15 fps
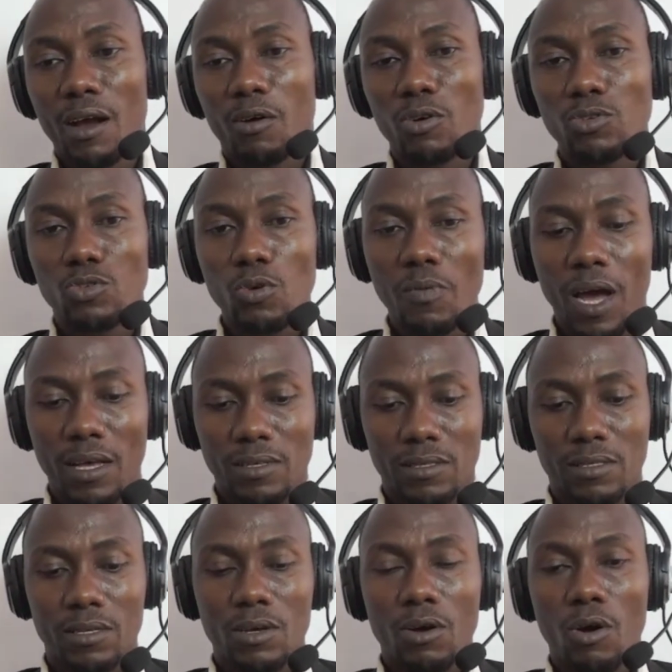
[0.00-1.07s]

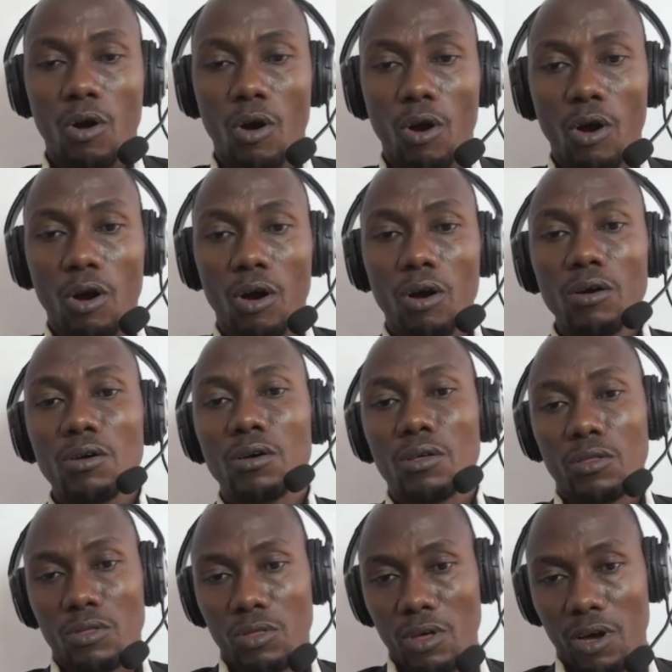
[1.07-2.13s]
consumers or
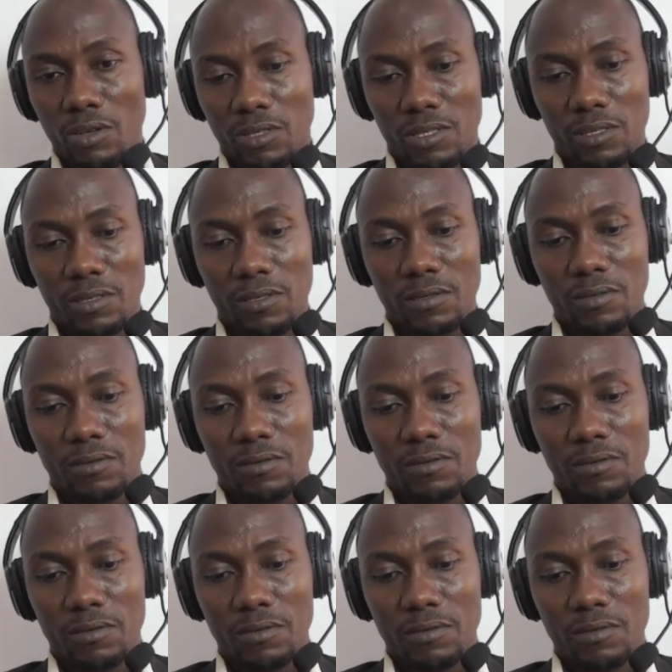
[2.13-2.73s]
not.